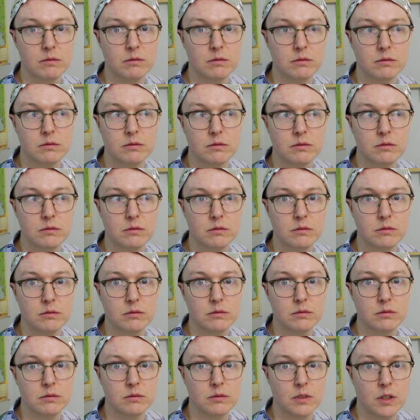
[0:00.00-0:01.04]

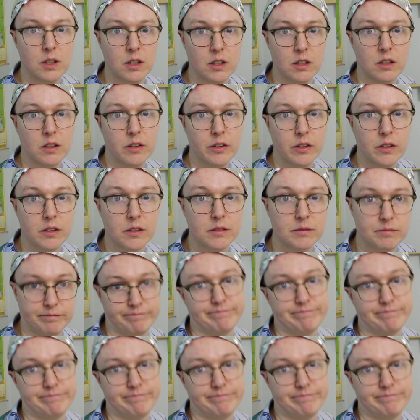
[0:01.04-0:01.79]
(silence)